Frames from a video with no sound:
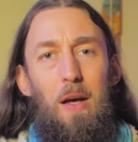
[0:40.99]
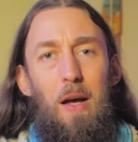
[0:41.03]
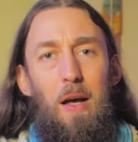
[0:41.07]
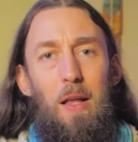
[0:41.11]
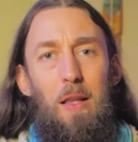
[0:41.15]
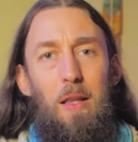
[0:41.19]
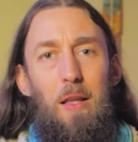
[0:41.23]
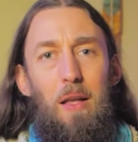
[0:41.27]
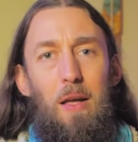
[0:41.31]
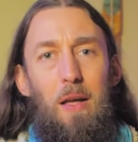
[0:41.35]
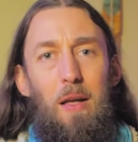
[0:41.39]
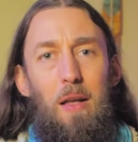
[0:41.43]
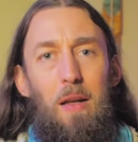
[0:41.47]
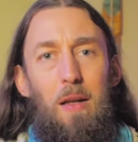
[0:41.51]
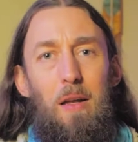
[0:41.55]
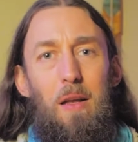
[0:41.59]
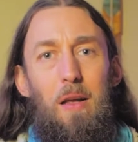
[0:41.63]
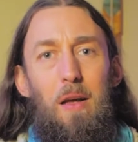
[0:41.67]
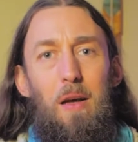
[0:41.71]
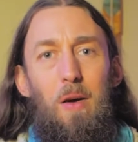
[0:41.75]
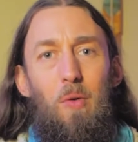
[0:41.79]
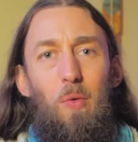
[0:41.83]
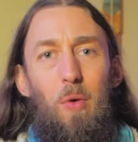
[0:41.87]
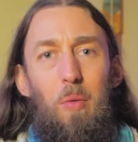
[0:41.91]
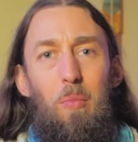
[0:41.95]
and then
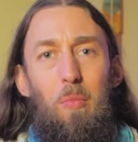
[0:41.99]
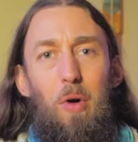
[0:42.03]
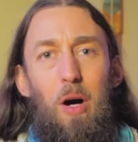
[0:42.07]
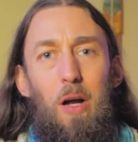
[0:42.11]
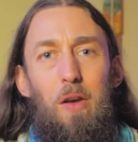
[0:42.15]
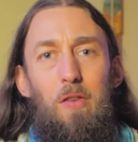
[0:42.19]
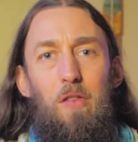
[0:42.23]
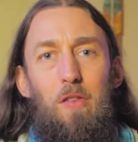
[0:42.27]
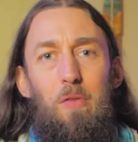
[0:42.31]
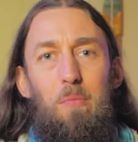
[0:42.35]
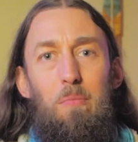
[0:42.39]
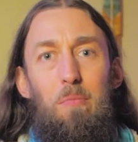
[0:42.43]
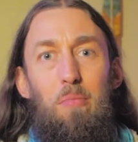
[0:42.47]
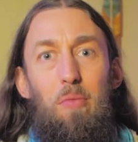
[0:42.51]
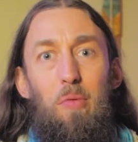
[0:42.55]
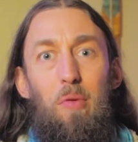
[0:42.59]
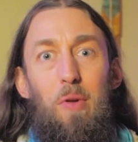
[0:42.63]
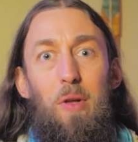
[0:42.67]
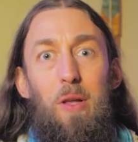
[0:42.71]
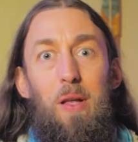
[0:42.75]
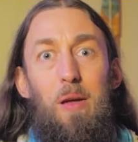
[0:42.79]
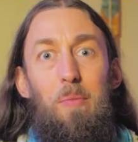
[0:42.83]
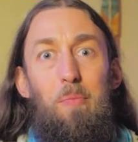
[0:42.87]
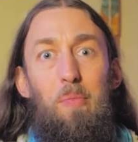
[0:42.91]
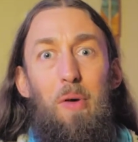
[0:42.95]
we might just
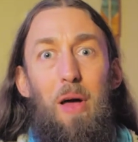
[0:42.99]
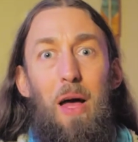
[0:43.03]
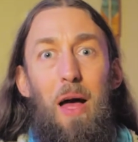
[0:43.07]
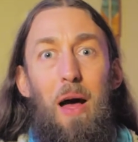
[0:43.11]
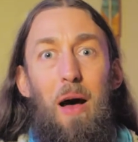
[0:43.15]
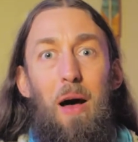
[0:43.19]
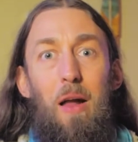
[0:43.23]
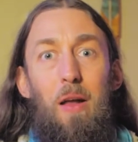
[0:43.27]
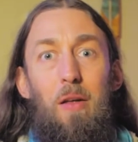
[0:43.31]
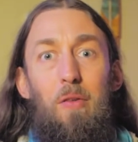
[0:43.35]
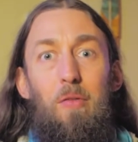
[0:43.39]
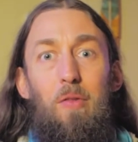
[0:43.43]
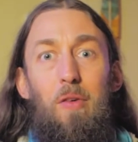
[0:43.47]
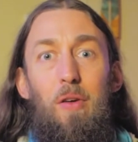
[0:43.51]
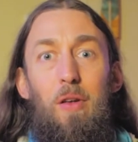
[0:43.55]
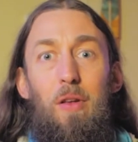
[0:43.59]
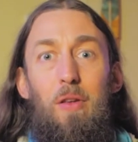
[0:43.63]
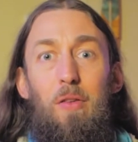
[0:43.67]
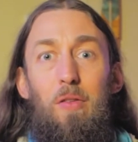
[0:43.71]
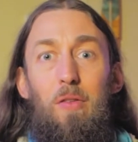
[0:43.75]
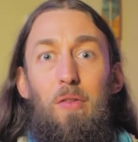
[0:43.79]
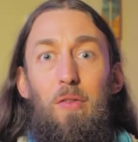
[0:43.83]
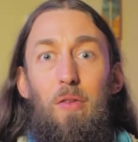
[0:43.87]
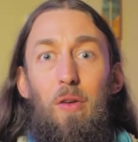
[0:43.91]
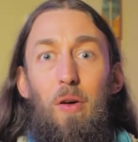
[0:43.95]
blip out of
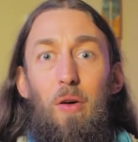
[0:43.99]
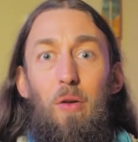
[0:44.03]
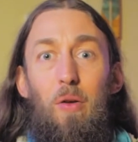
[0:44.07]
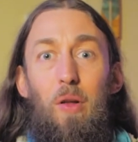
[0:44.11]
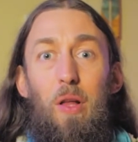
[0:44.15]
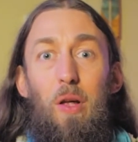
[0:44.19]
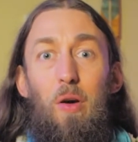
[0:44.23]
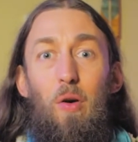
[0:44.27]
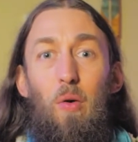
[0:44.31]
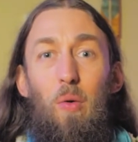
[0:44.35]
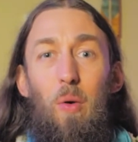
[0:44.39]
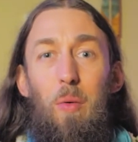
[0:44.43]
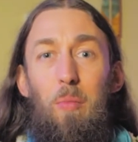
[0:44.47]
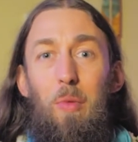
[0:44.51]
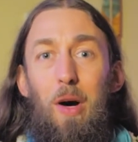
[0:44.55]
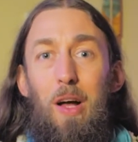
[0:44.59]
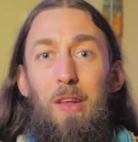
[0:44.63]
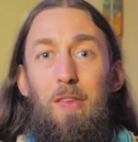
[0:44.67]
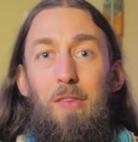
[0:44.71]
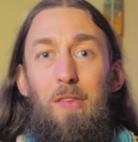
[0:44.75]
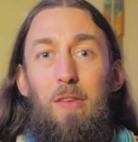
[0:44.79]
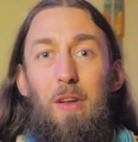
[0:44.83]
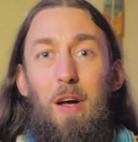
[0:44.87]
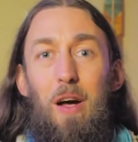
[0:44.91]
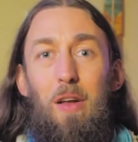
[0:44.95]
it slowly, or we
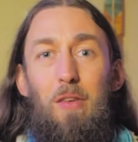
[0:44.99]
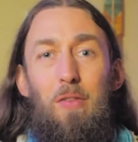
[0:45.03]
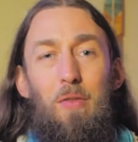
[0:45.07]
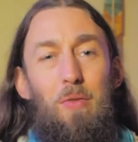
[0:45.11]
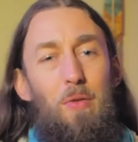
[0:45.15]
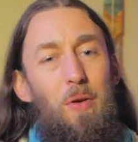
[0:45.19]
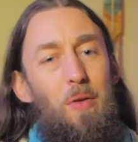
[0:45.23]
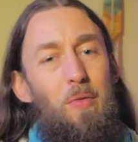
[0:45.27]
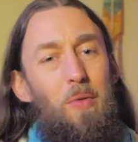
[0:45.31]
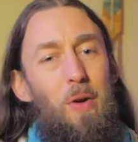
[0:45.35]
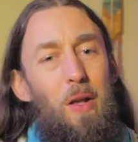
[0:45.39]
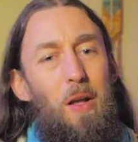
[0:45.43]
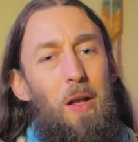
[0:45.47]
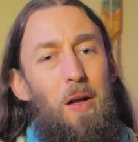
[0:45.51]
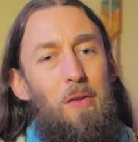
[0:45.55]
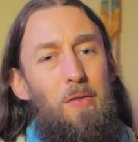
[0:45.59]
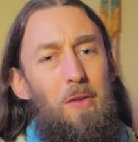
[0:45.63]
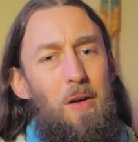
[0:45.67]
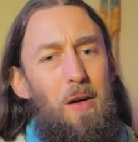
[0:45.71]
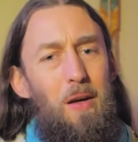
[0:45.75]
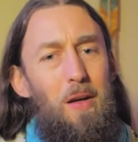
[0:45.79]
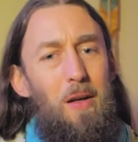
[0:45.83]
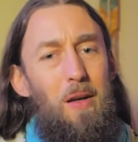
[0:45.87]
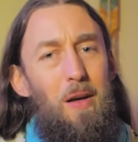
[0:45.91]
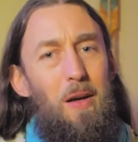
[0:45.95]
might start to and realize,
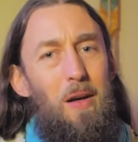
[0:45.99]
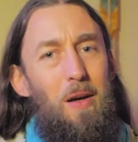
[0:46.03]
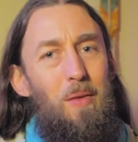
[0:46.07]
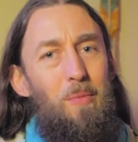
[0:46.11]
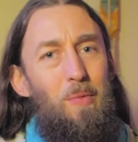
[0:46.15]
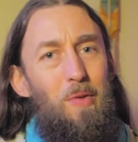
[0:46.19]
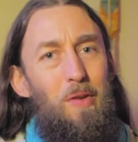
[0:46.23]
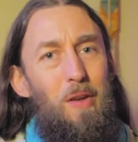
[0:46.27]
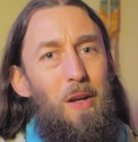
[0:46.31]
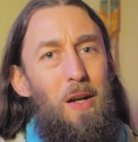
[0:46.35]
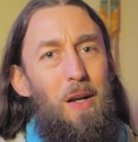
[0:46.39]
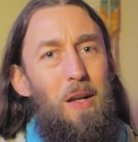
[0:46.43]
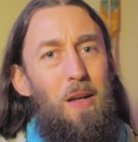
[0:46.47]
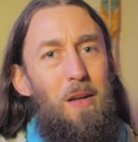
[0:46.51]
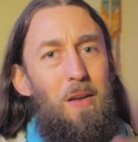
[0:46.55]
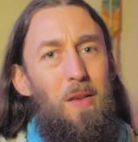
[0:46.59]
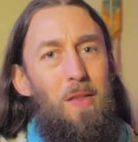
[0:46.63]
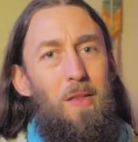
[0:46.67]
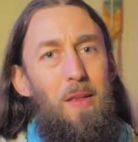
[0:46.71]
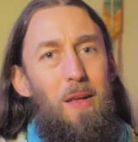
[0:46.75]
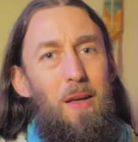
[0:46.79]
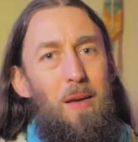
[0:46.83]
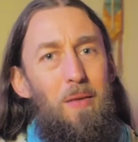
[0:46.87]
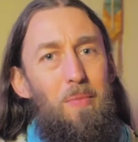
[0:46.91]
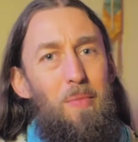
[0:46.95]
oh yeah, I'm starting to
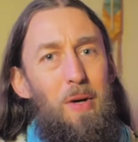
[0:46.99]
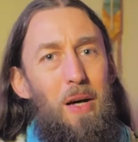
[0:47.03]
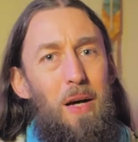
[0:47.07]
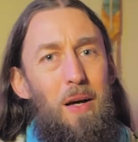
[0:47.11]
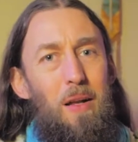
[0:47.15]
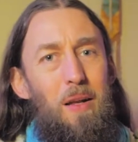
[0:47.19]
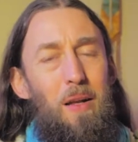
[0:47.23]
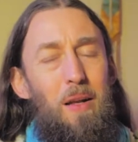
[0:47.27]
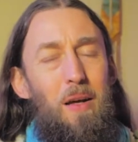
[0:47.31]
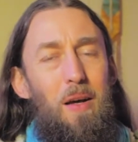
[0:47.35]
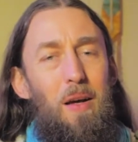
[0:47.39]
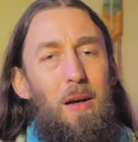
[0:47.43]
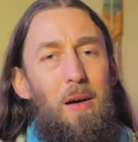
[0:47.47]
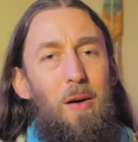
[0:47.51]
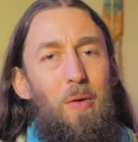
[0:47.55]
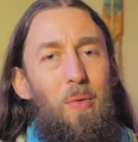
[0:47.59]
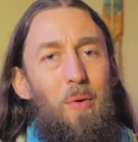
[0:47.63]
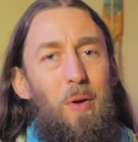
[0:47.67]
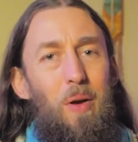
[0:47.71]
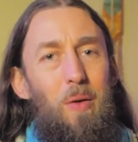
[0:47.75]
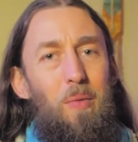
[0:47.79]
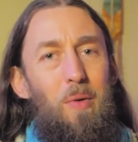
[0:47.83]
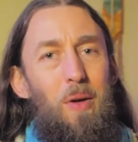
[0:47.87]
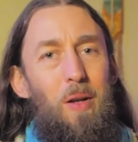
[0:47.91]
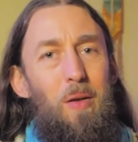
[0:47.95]
think about
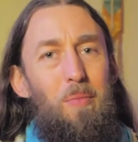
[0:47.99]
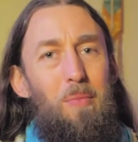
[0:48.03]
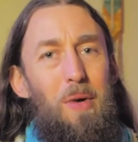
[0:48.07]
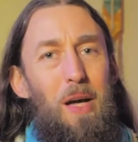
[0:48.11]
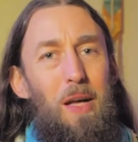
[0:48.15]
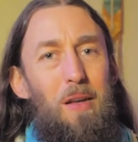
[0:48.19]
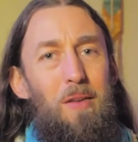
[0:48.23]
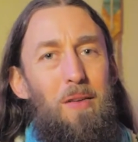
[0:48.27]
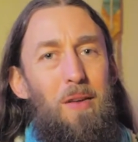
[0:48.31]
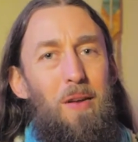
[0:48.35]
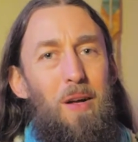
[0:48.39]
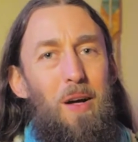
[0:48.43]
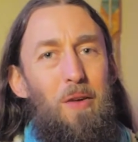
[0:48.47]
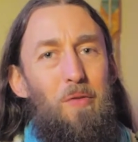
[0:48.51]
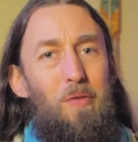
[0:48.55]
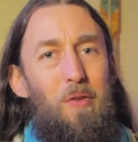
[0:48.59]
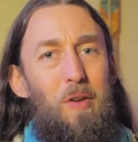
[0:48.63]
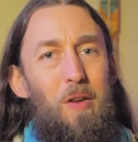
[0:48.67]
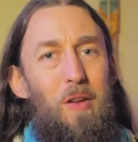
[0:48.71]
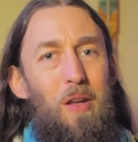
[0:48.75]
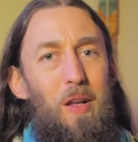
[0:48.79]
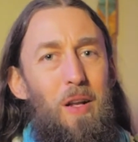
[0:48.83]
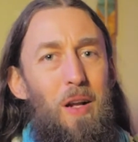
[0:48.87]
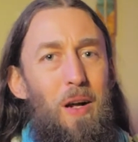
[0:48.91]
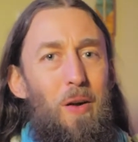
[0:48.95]
what I'm going to make tonight for
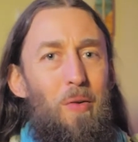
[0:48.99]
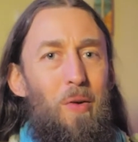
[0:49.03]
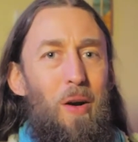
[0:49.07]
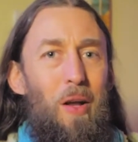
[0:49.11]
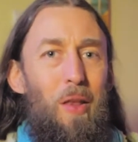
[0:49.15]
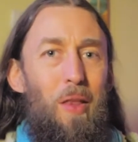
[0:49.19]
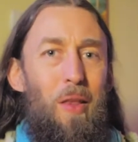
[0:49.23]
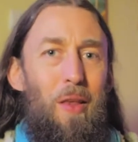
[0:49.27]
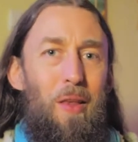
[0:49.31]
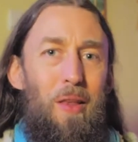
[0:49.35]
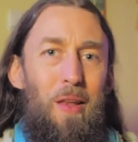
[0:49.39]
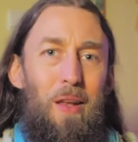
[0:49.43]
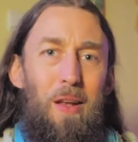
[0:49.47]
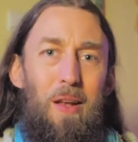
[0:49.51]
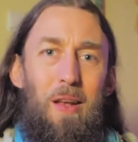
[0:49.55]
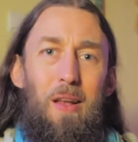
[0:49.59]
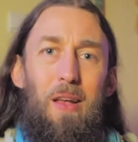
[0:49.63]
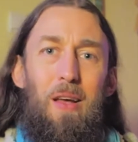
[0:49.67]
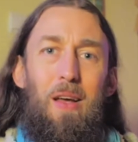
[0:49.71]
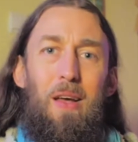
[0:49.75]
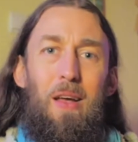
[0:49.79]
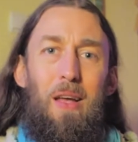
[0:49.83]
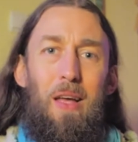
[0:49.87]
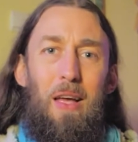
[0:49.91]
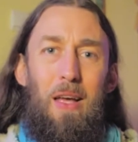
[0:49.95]
dinner rather than
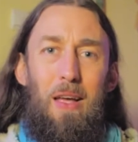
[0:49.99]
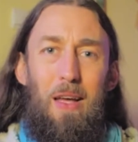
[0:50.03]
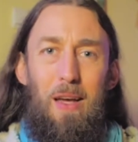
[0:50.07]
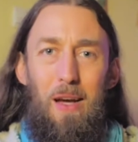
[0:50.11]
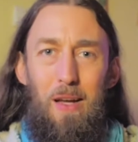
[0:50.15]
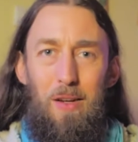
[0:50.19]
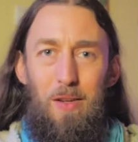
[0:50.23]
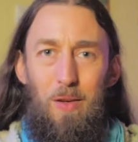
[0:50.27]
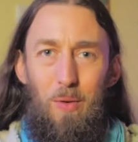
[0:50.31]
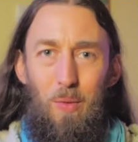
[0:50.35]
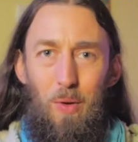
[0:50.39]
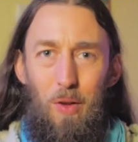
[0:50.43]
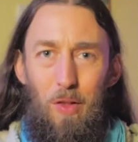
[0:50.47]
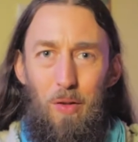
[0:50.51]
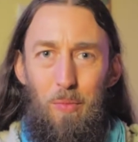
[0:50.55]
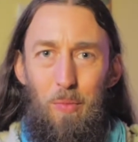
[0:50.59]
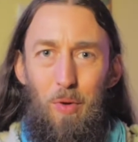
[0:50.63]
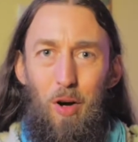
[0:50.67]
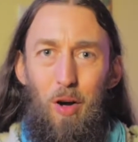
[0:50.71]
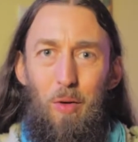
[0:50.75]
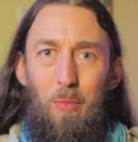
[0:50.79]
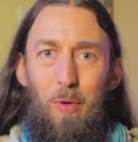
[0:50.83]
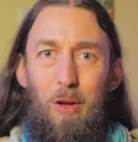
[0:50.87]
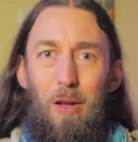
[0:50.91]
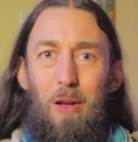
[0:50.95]
engaging with the
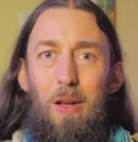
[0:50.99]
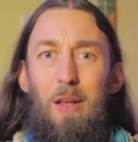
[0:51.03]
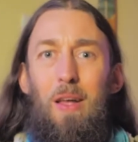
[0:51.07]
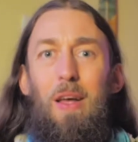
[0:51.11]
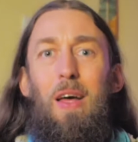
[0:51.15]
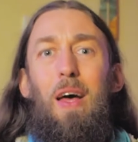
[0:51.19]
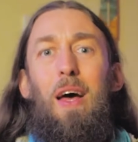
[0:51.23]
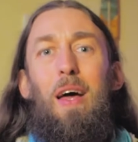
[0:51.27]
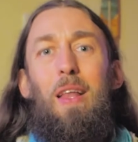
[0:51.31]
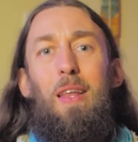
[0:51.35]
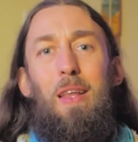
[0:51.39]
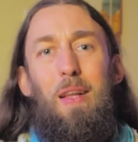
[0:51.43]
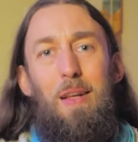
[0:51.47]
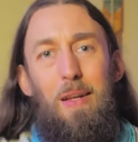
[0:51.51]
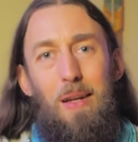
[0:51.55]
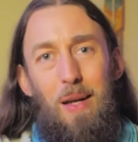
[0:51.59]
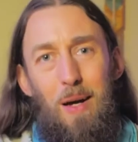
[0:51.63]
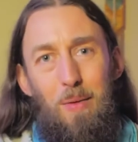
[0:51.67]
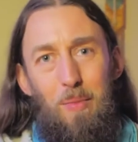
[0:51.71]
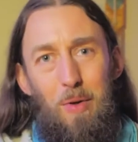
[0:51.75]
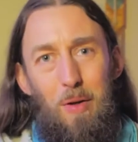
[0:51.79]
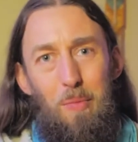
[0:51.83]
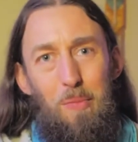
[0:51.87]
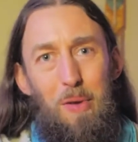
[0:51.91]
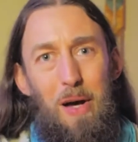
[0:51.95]
moment, and then
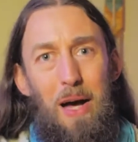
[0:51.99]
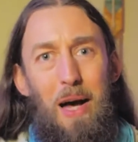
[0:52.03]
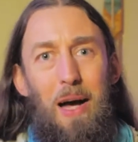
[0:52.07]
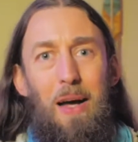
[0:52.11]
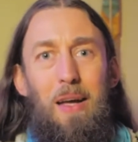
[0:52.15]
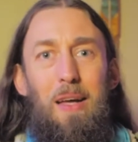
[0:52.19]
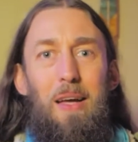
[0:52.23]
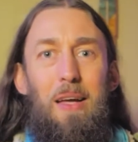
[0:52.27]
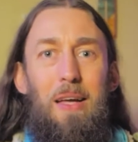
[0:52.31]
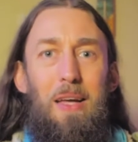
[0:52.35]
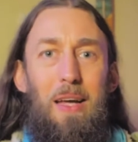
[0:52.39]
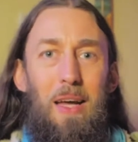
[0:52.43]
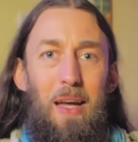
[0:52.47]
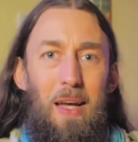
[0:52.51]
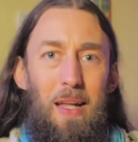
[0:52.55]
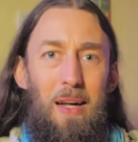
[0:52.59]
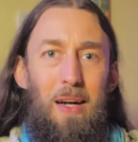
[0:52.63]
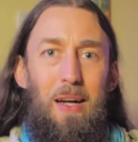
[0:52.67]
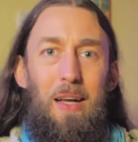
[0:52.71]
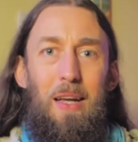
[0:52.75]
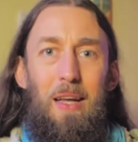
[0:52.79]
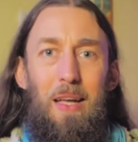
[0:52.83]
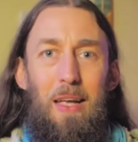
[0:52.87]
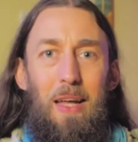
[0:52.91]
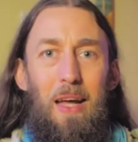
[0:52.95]
coming back again
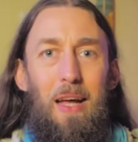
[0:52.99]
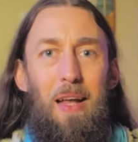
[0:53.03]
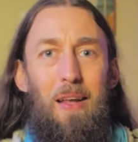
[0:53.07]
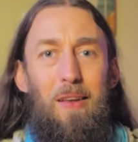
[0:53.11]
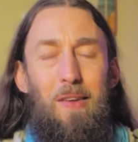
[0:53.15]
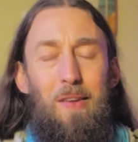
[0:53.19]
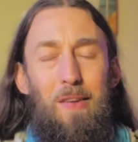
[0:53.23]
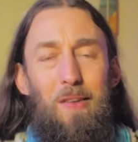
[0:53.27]
and again.